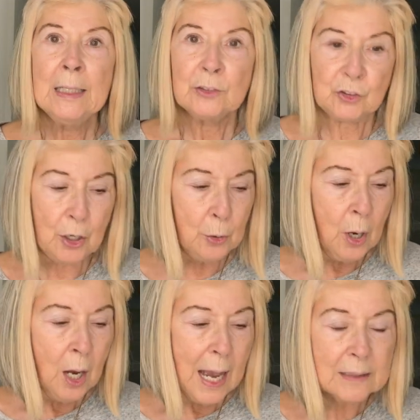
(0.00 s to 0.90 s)
So
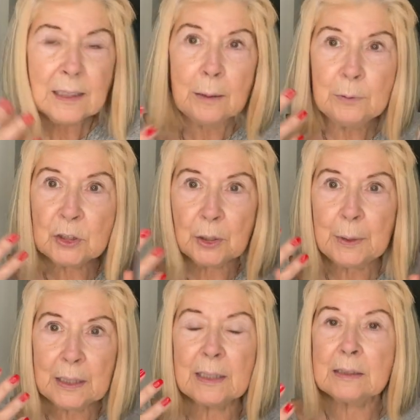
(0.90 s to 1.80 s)
as I was
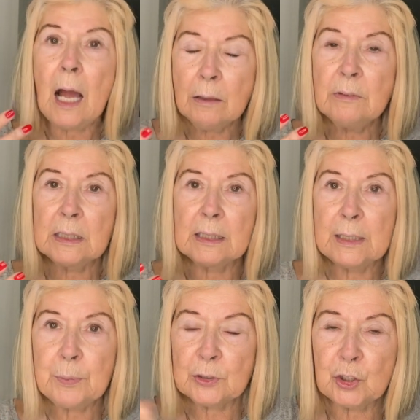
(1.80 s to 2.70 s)
doing this hurriedly,
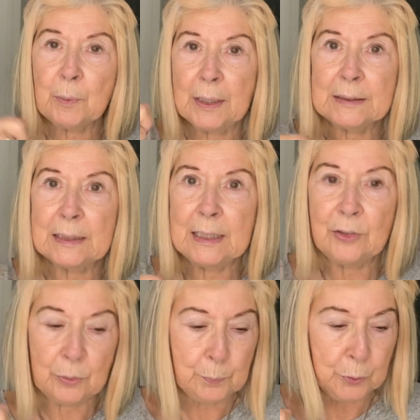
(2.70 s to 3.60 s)
brushing my
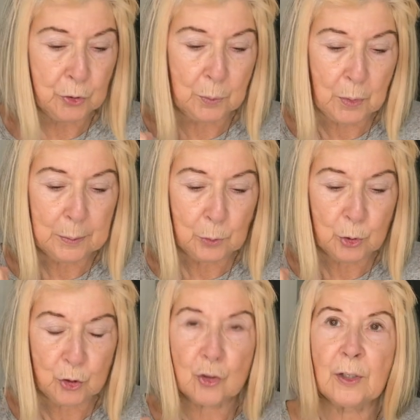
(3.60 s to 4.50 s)
teeth and putting my
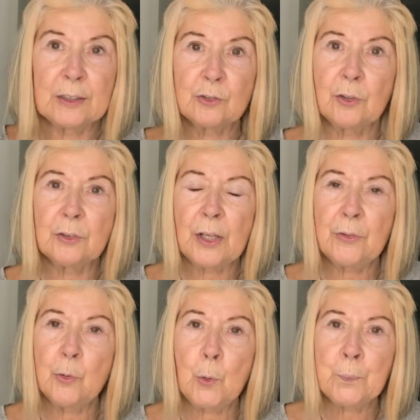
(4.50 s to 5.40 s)
moisturizer on, I
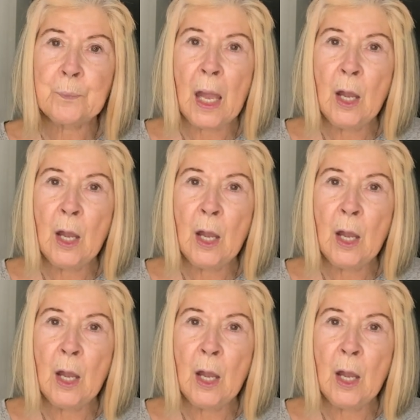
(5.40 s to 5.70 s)
thought,